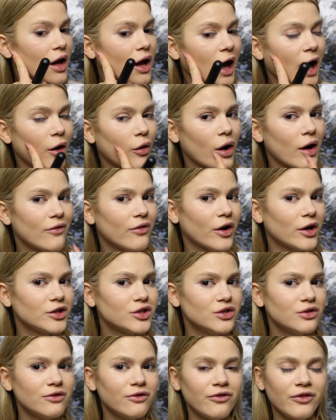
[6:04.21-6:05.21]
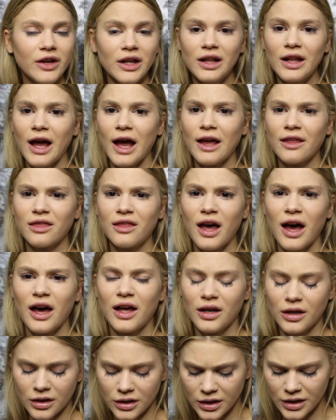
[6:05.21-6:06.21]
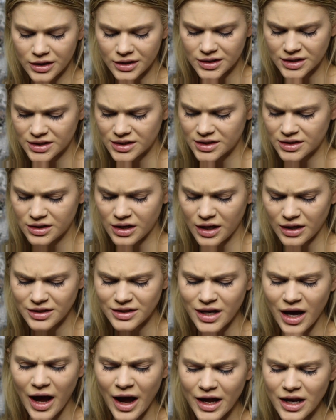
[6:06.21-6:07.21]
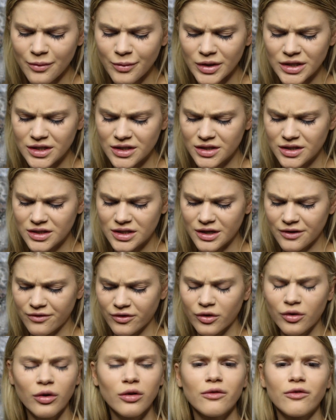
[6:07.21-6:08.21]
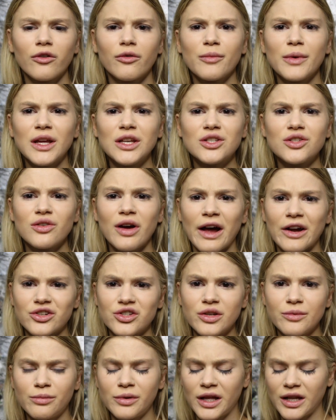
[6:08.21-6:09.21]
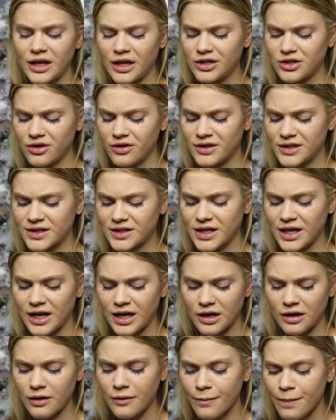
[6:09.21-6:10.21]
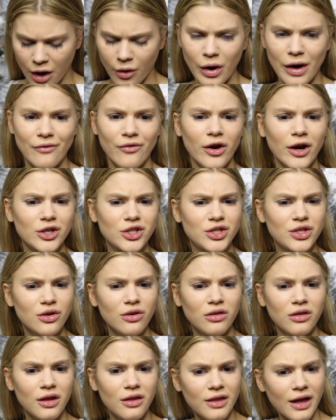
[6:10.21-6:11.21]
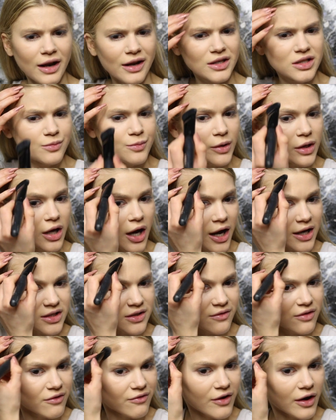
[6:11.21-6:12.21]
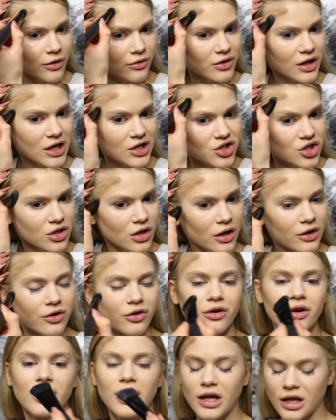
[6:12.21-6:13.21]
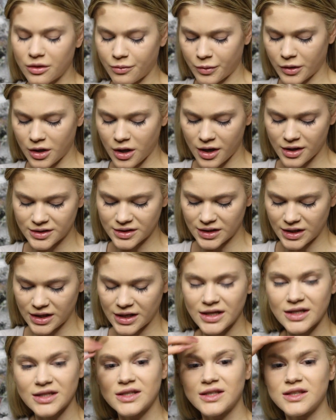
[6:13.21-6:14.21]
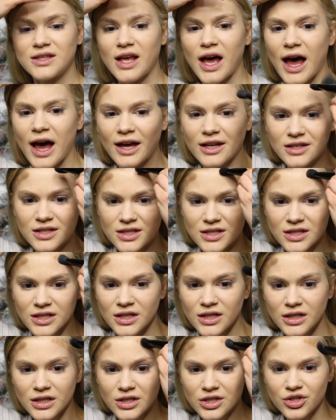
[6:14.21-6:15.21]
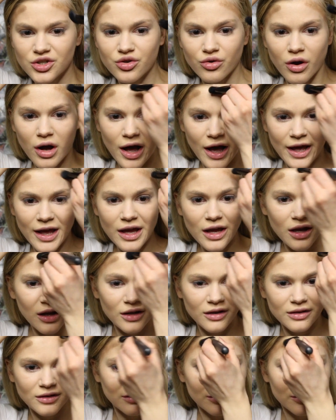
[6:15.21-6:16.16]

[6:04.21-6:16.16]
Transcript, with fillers: However, I do feel like that it is a tiny bit difficult for me to actually blend into the skin. However, I do think that is because of the foundation underneath because it is that dry.